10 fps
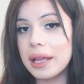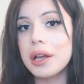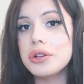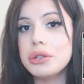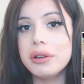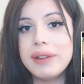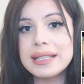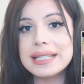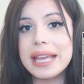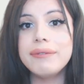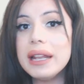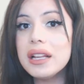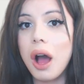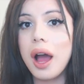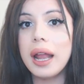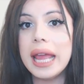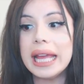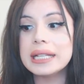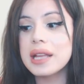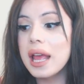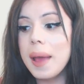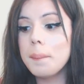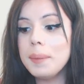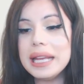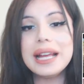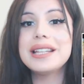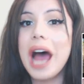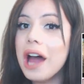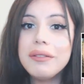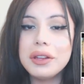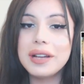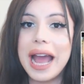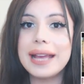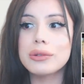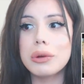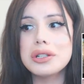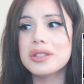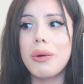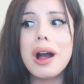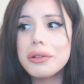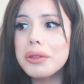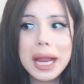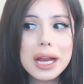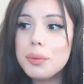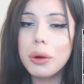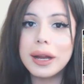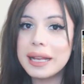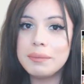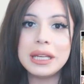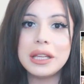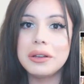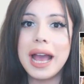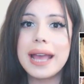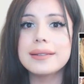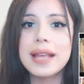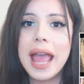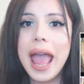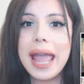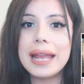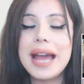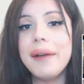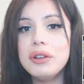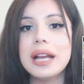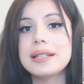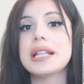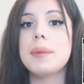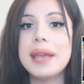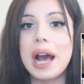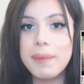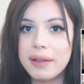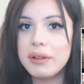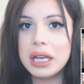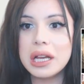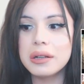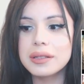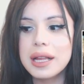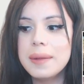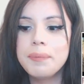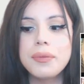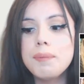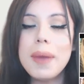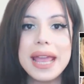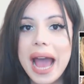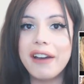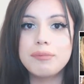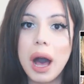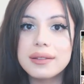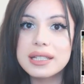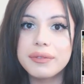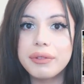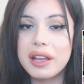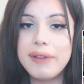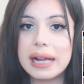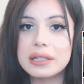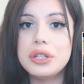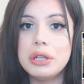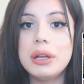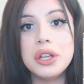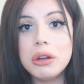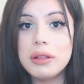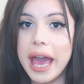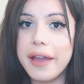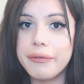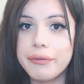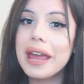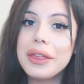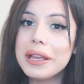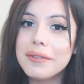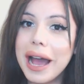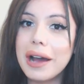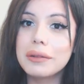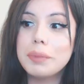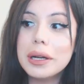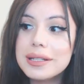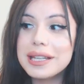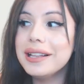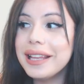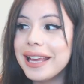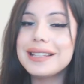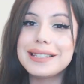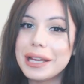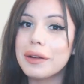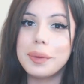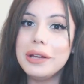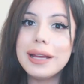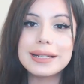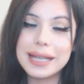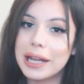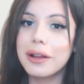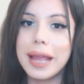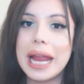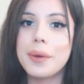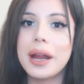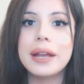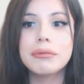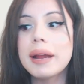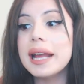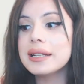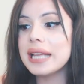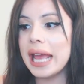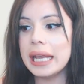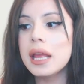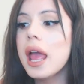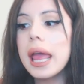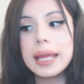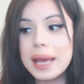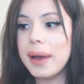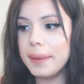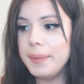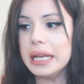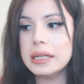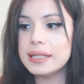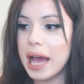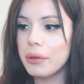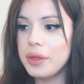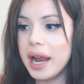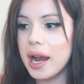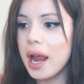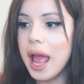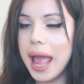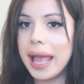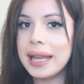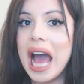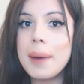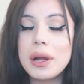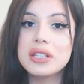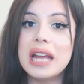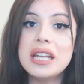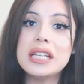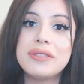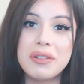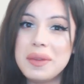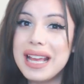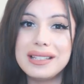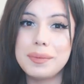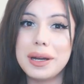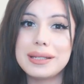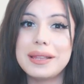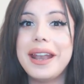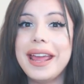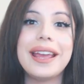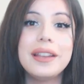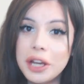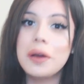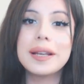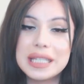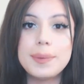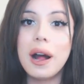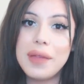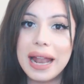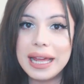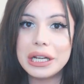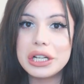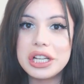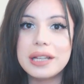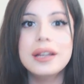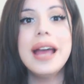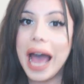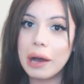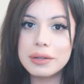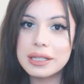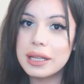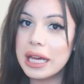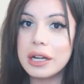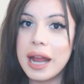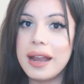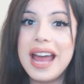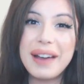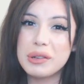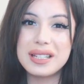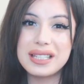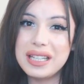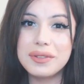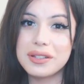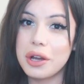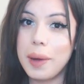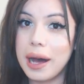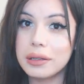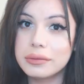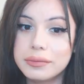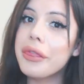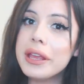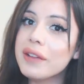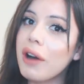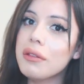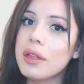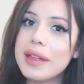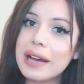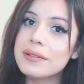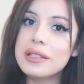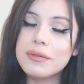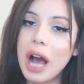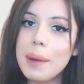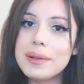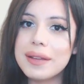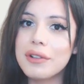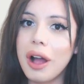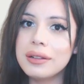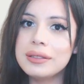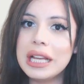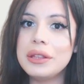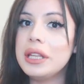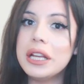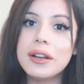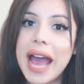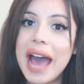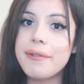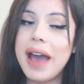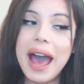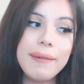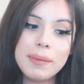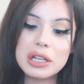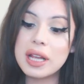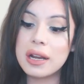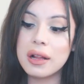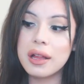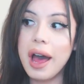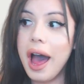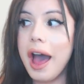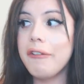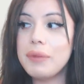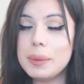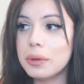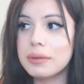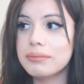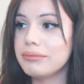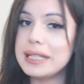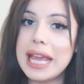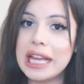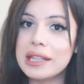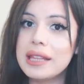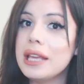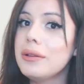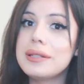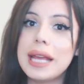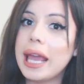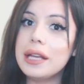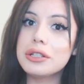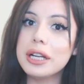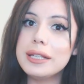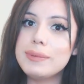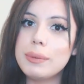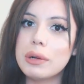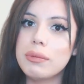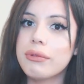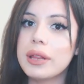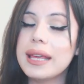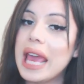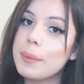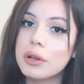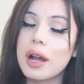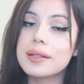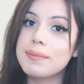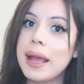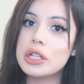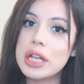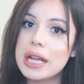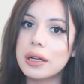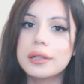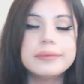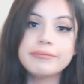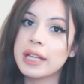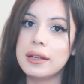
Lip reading: I can go to events like VidCon and meet a ton of you guys, or just walk through the airport and meet you guys and have you guys tell me how my videos may have positively affected you in your life. I think of how personally it's therapeutic to get on camera and rant and get my opinions out there, and how much that does for me as a person, that I can, expel that energy out into the internet, and how it received so well. I think of all the thousands of comments I've gotten in the year and a half of having my channel of people saying that they used to hate trans people before they came across my channel.